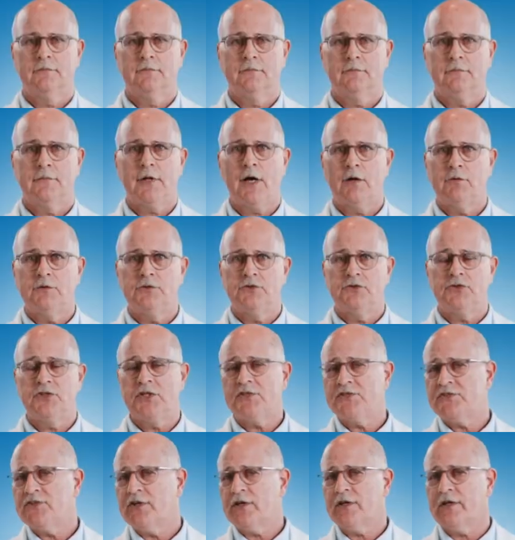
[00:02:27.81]
Now,
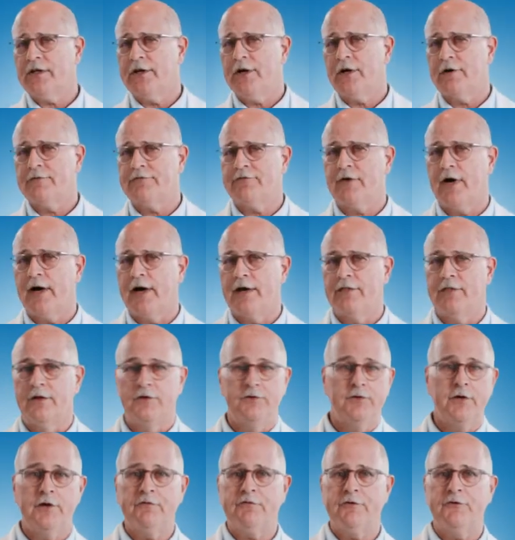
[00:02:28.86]
just to clarify, the
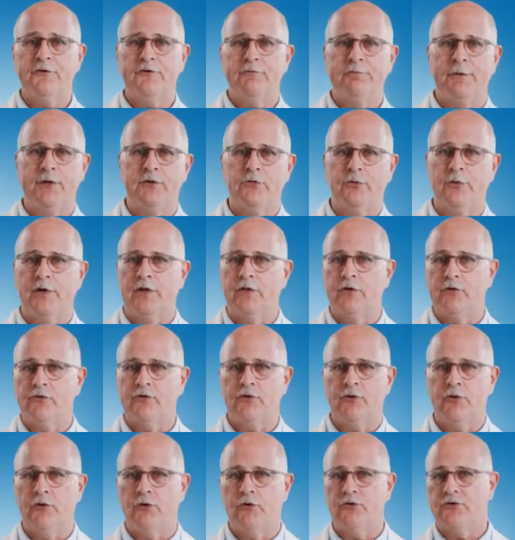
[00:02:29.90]
difference between the
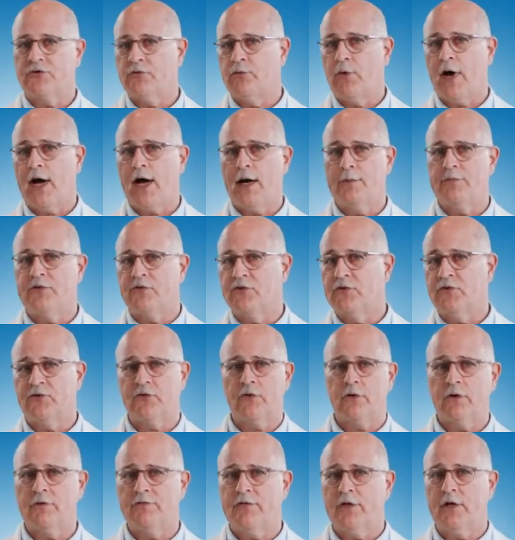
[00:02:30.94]
two swabs is
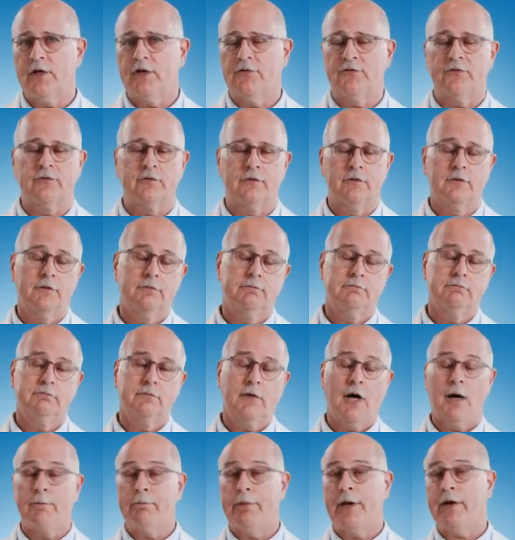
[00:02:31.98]
sort of this.
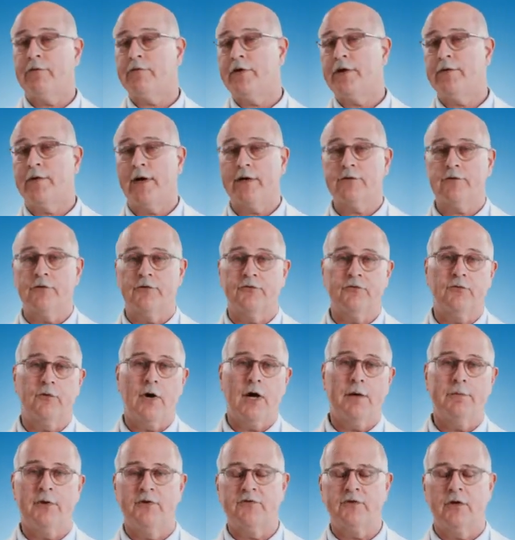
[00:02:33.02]
A perirectal
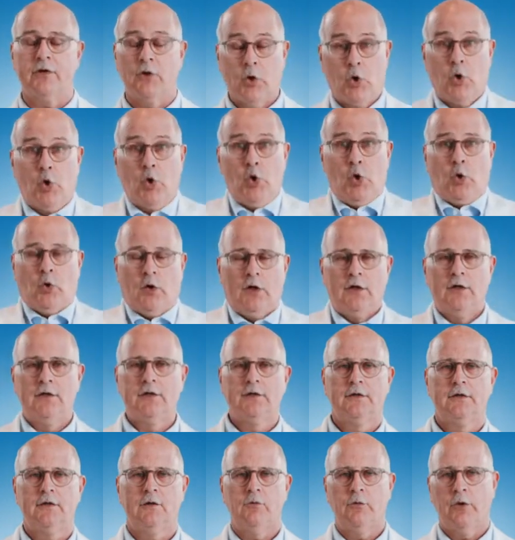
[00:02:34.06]
swab is a ooh,
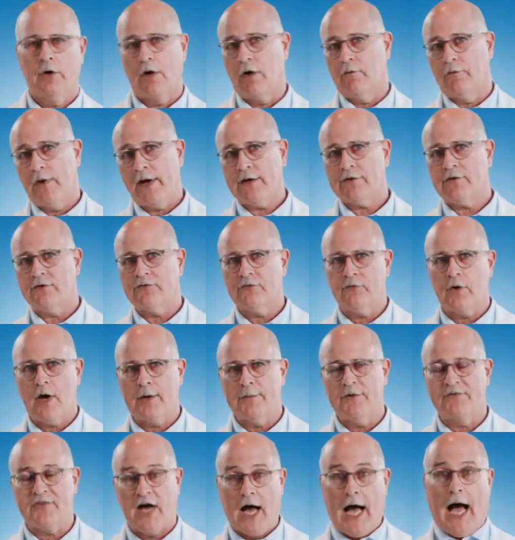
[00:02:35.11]
where a rectal
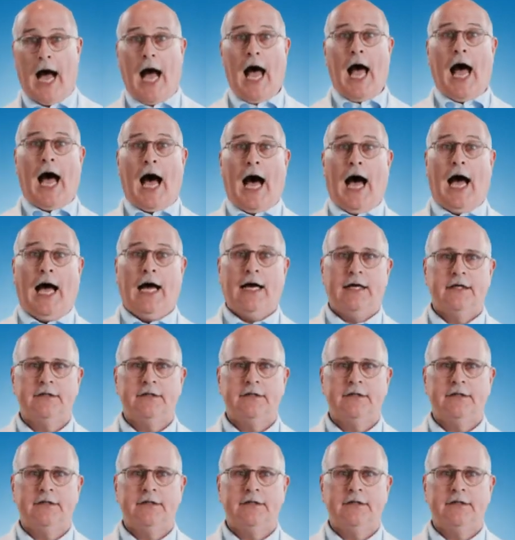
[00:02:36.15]
swab is a ah.